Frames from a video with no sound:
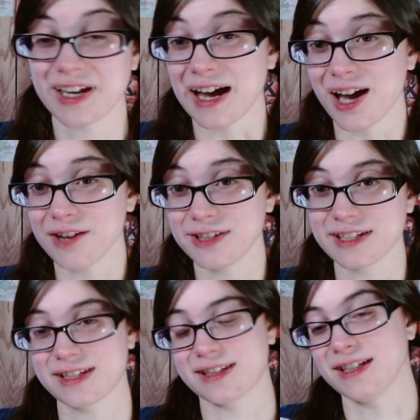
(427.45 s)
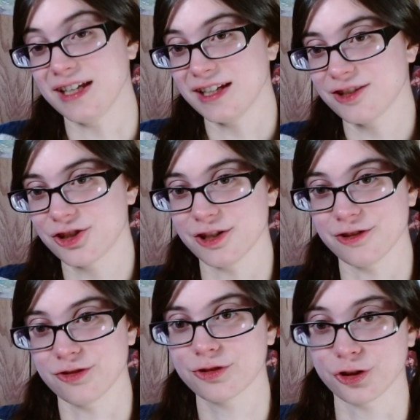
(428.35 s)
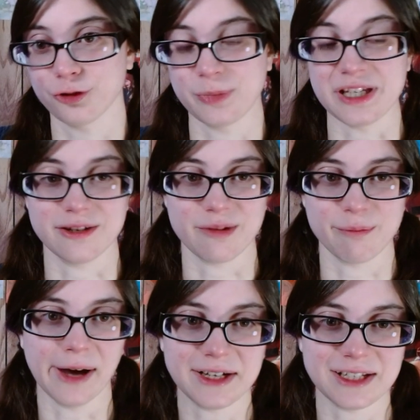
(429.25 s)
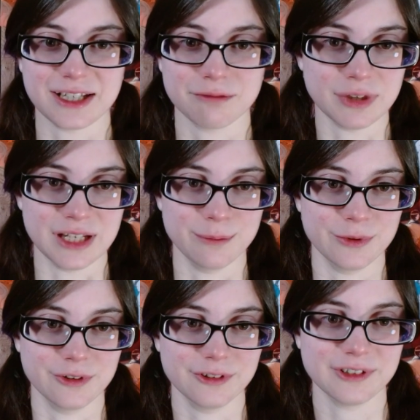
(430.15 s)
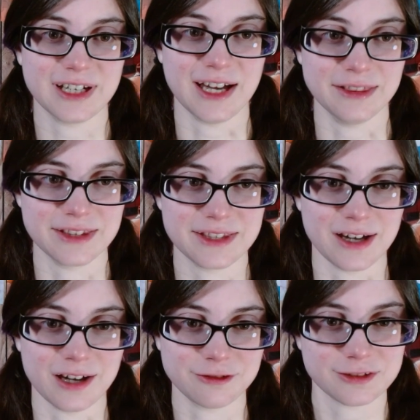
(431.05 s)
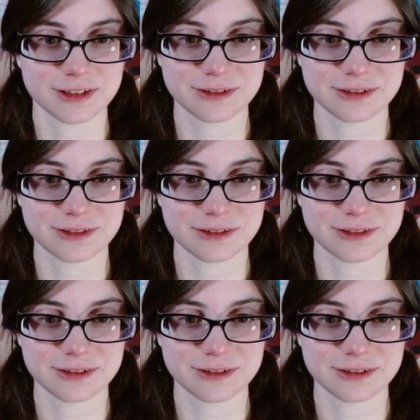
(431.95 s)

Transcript: Obviously, she'll be biting people and stuff.